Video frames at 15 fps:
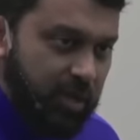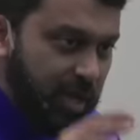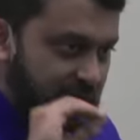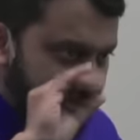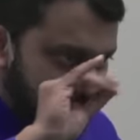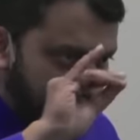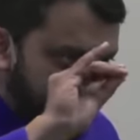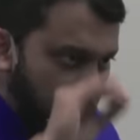
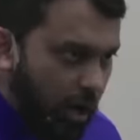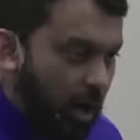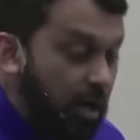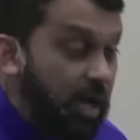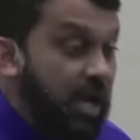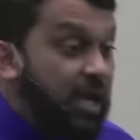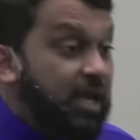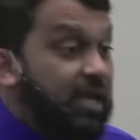except talk,
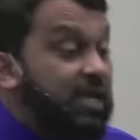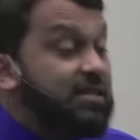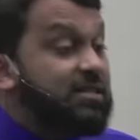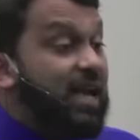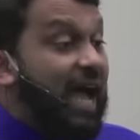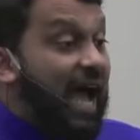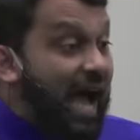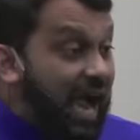he's
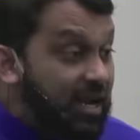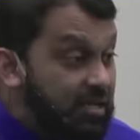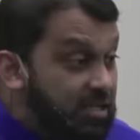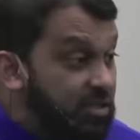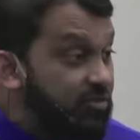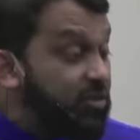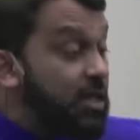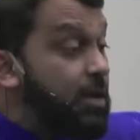
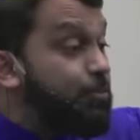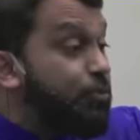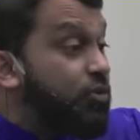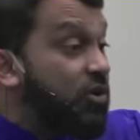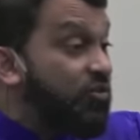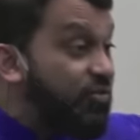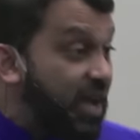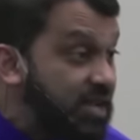actively
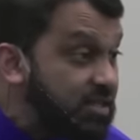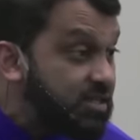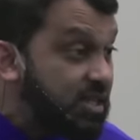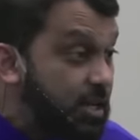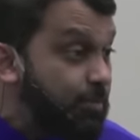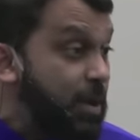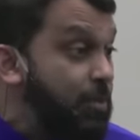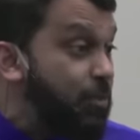
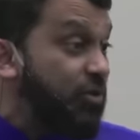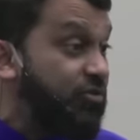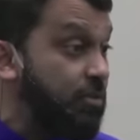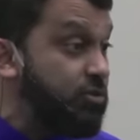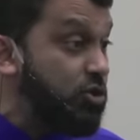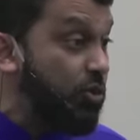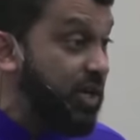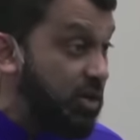preventing people from
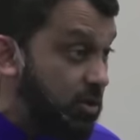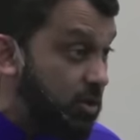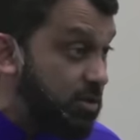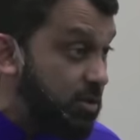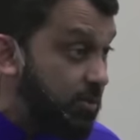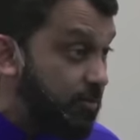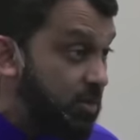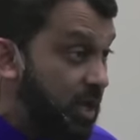doing good.
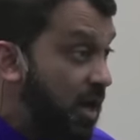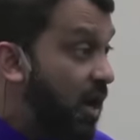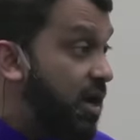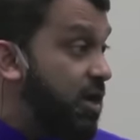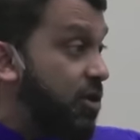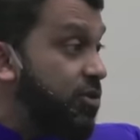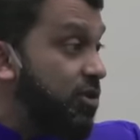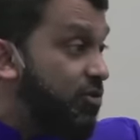
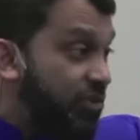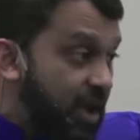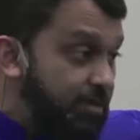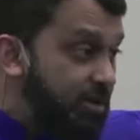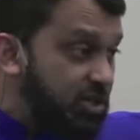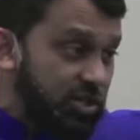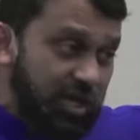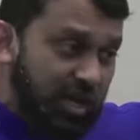Another
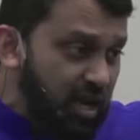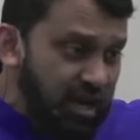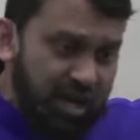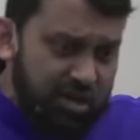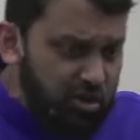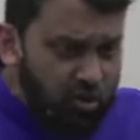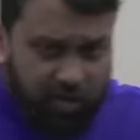famous sheikh, again, no